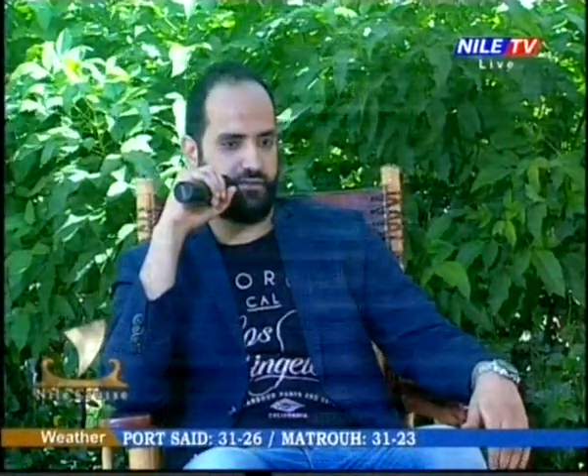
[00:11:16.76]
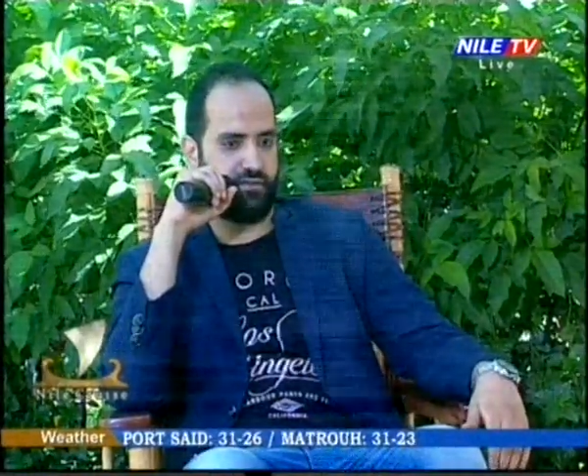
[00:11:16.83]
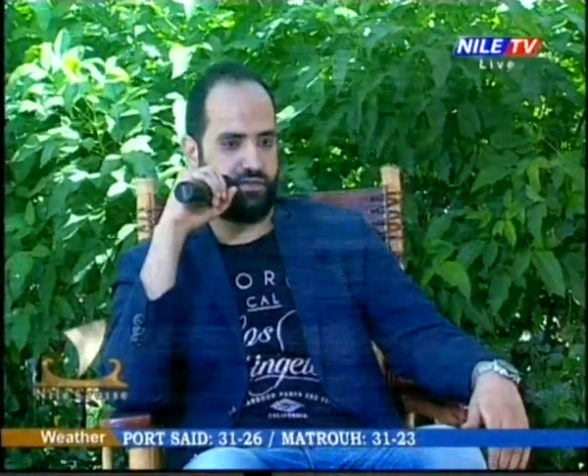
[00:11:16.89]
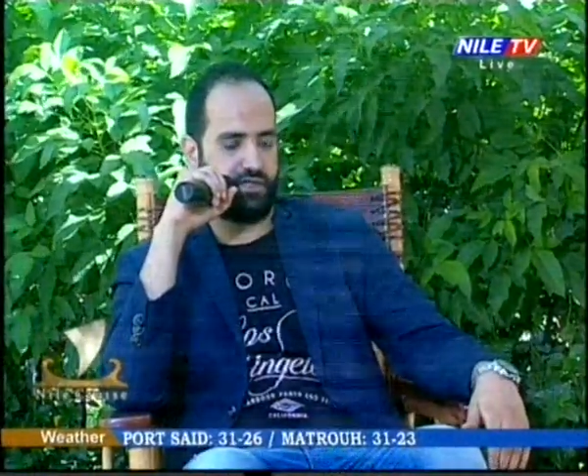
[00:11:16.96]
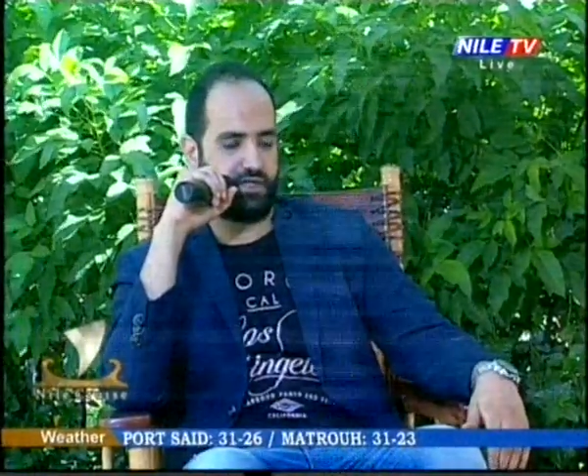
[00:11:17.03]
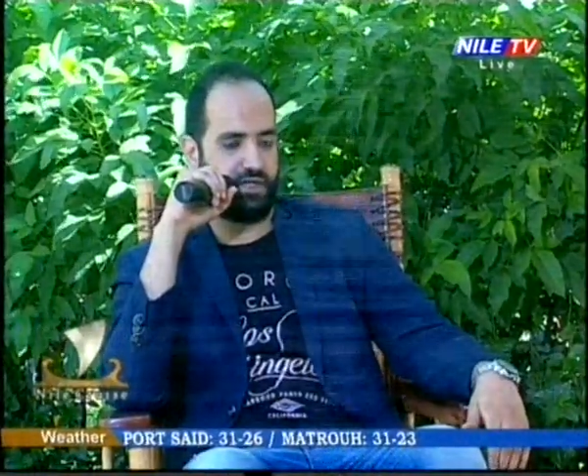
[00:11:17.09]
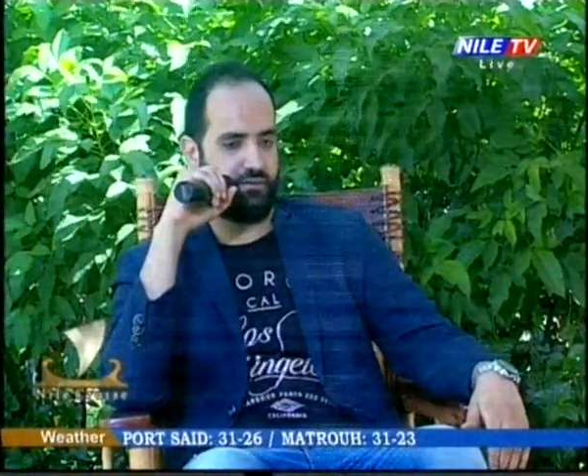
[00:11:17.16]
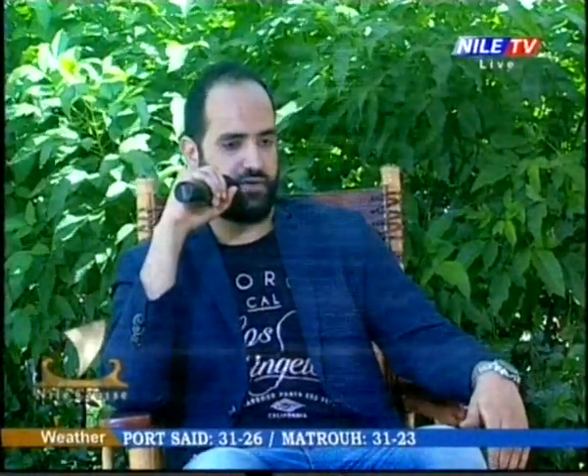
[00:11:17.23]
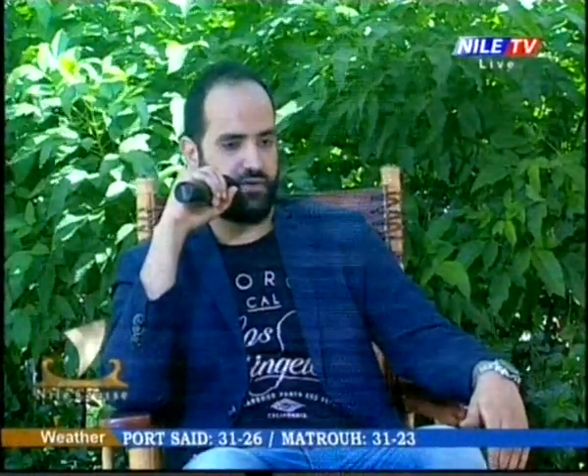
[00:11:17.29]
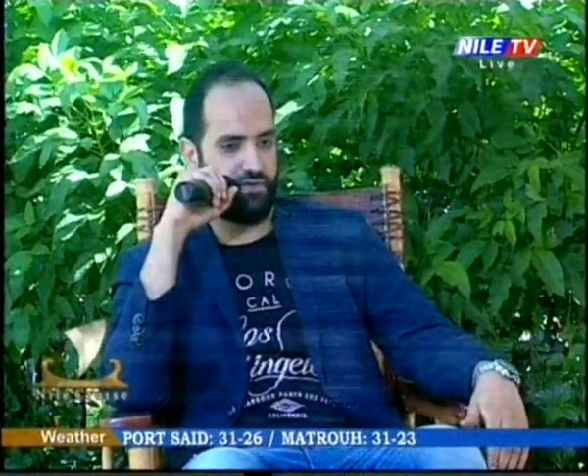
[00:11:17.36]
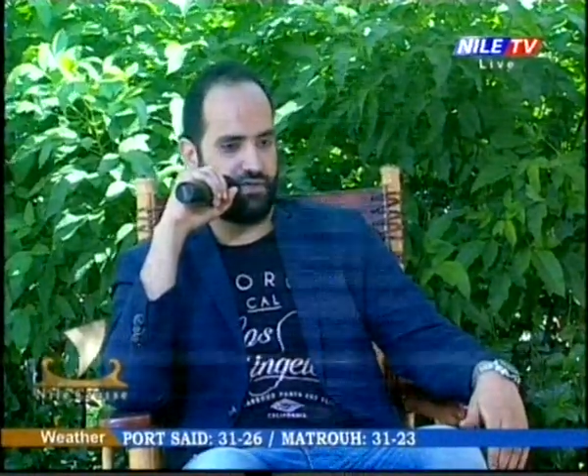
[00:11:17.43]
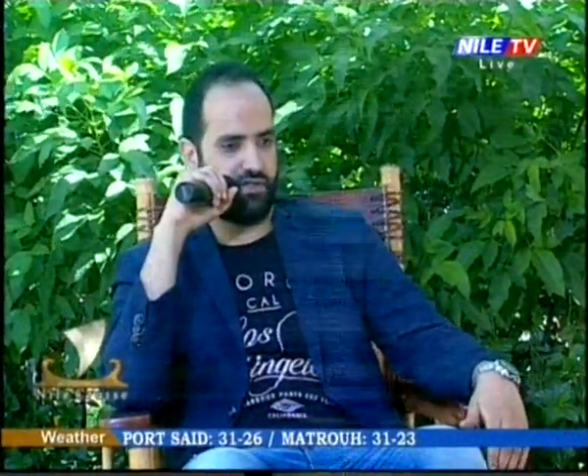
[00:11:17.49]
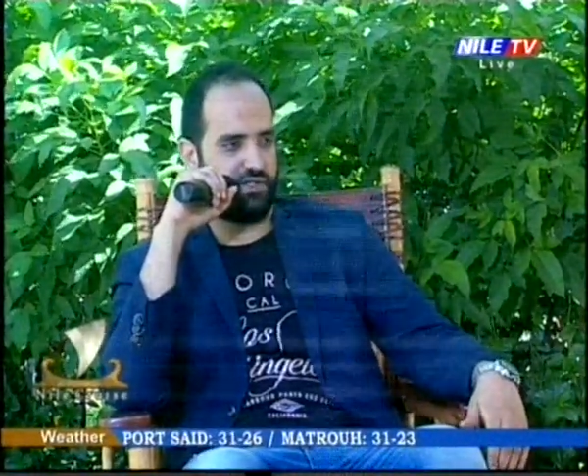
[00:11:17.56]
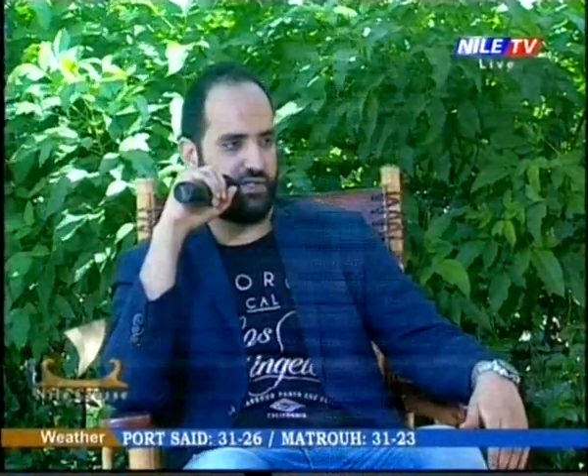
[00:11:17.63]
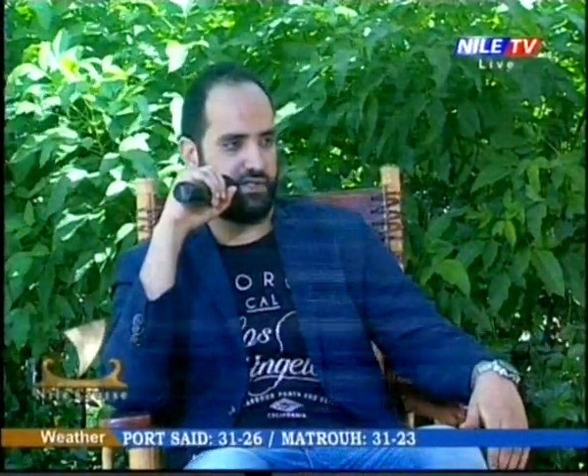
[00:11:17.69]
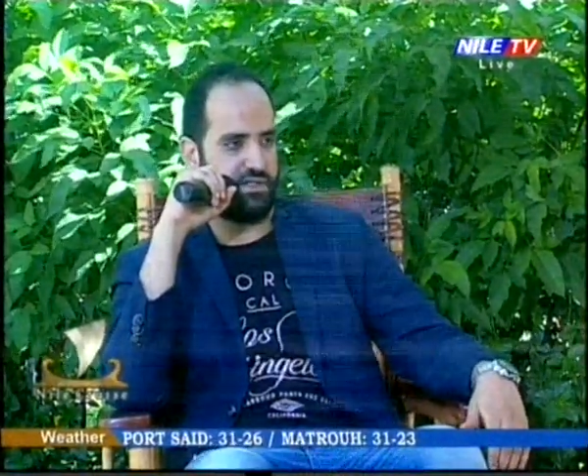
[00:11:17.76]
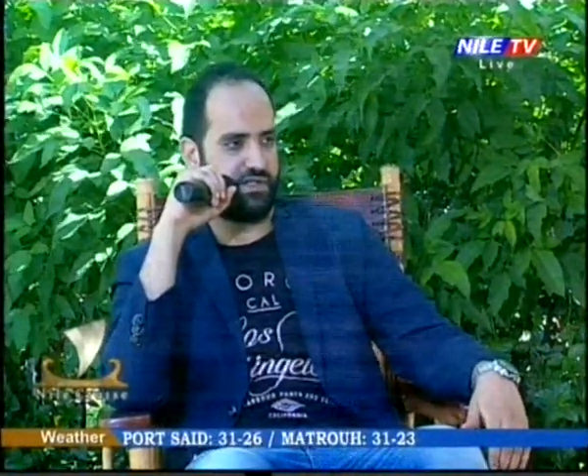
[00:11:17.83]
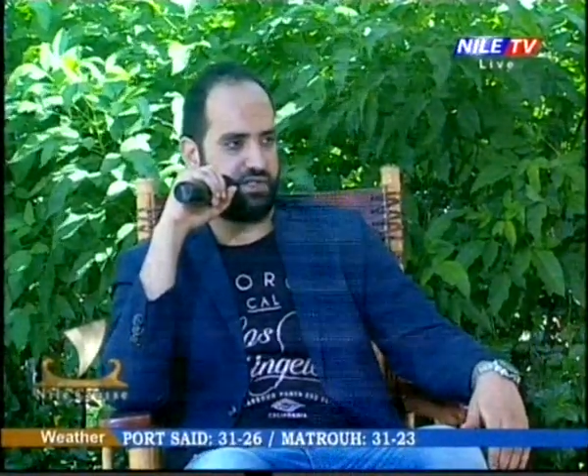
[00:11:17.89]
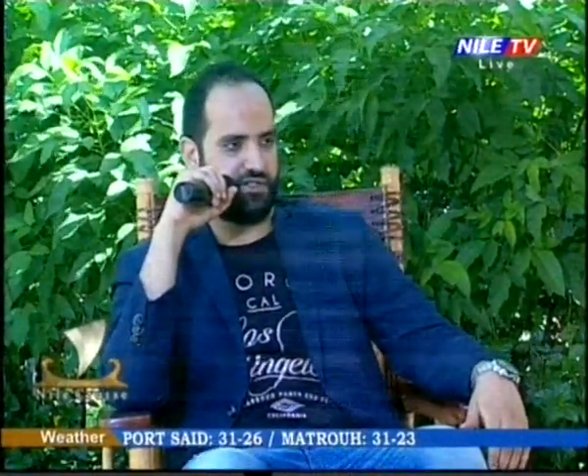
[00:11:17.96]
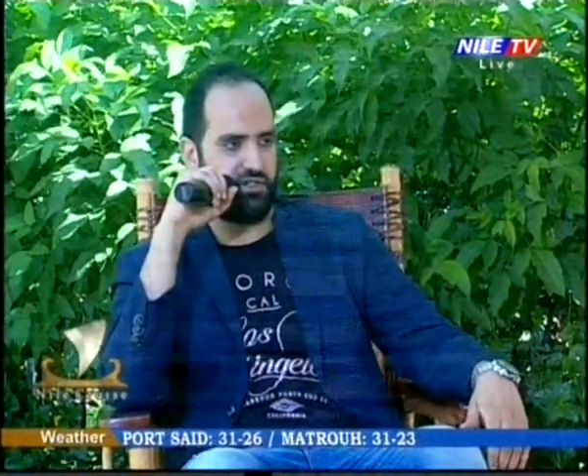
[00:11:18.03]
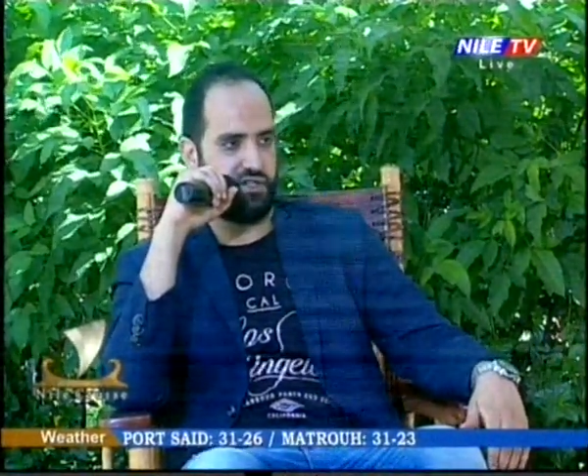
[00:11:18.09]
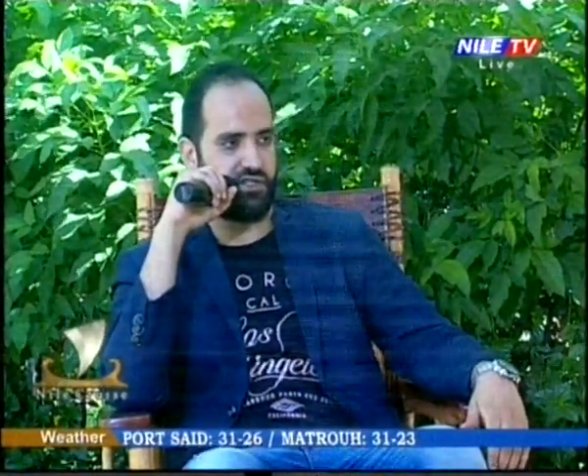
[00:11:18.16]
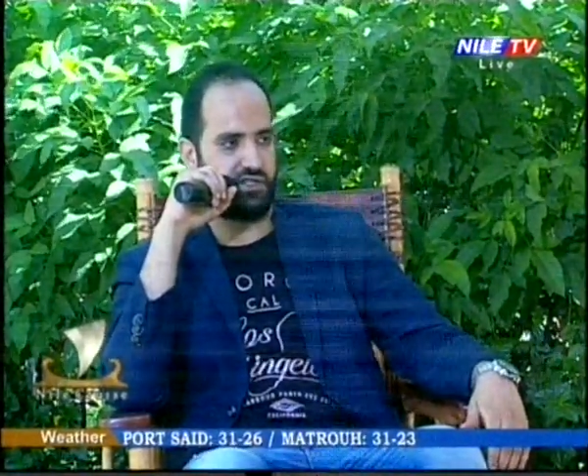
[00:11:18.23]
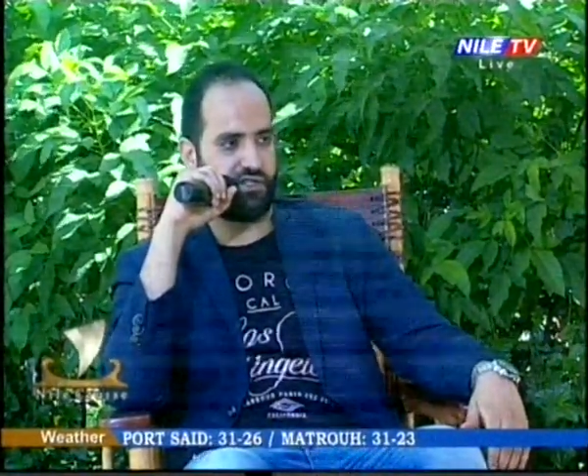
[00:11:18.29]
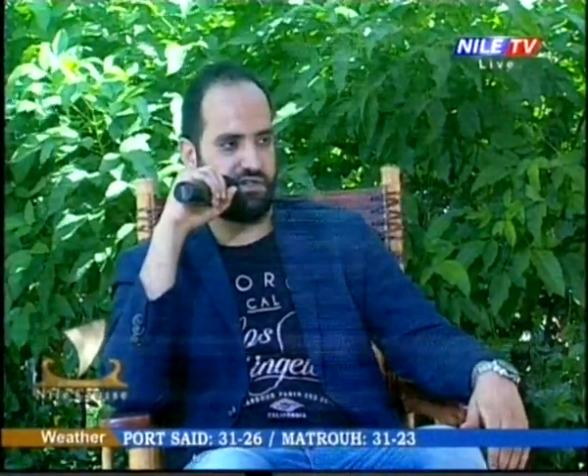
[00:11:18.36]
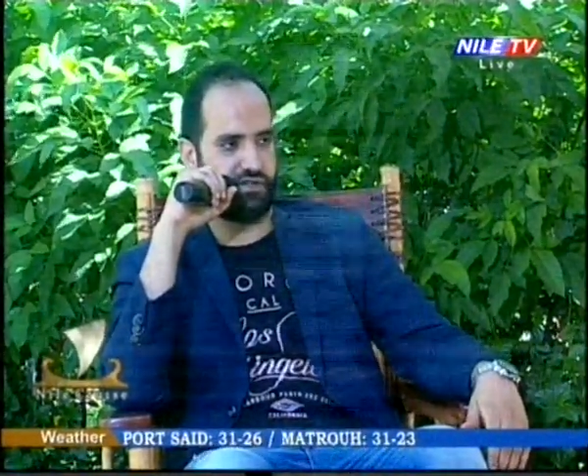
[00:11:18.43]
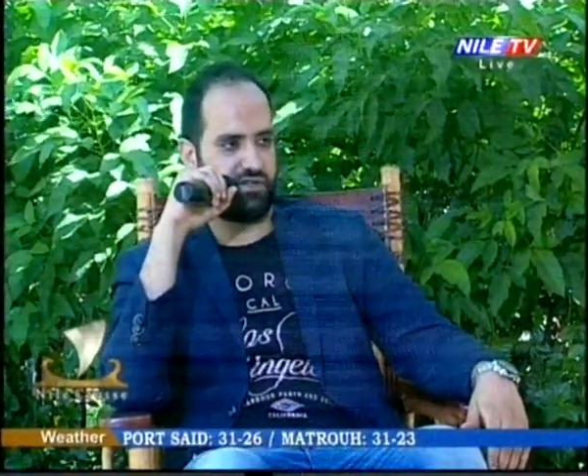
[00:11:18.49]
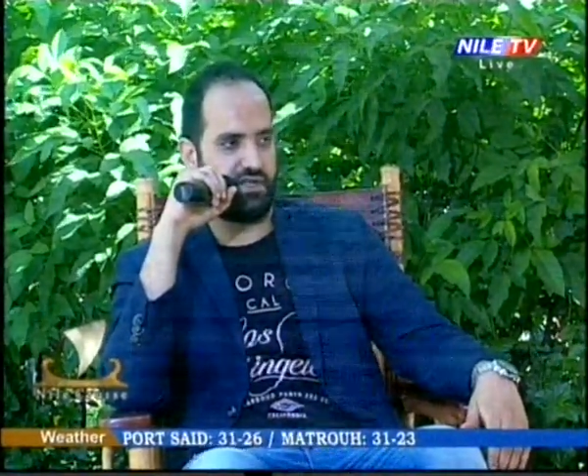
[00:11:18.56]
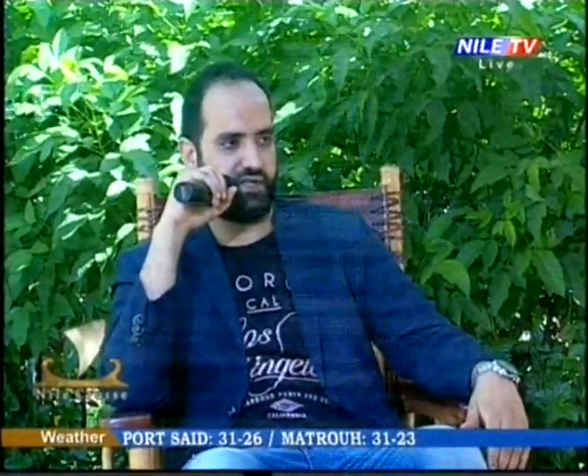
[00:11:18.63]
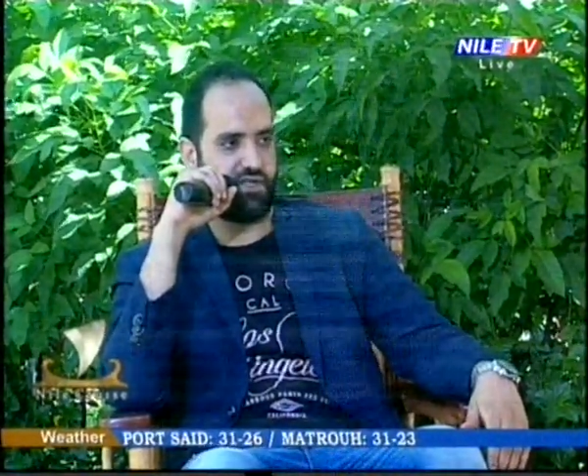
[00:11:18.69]
some good
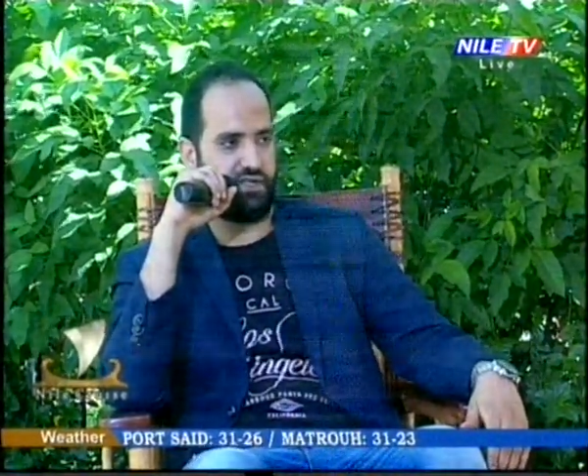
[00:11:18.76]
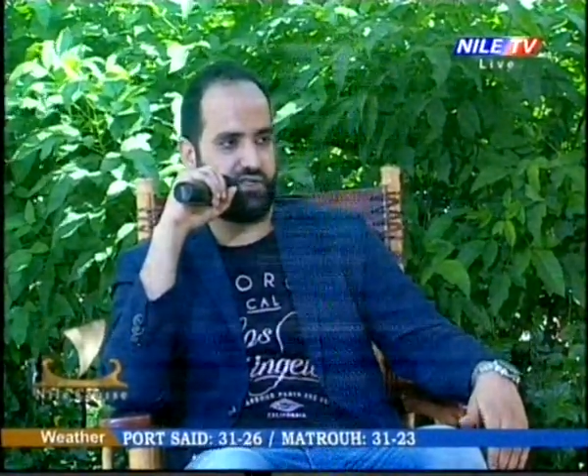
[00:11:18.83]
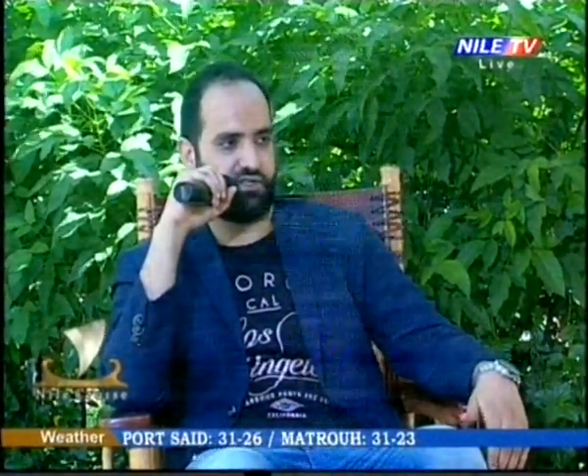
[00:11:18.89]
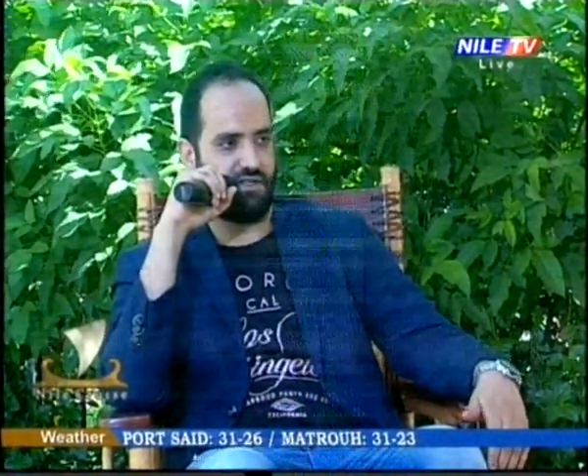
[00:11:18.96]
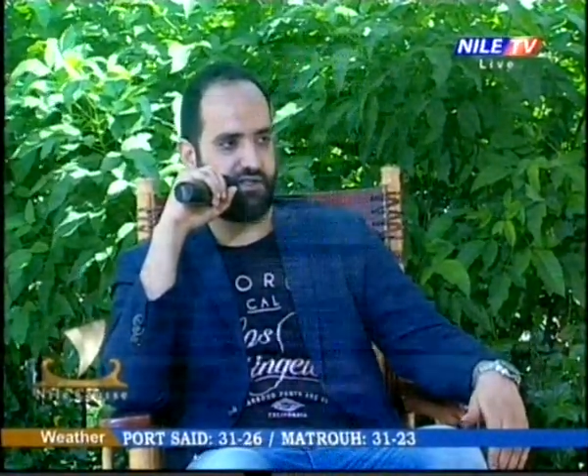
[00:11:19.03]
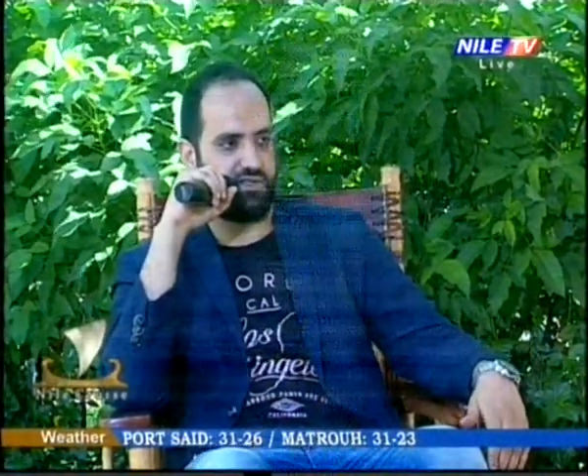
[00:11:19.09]
suggestions and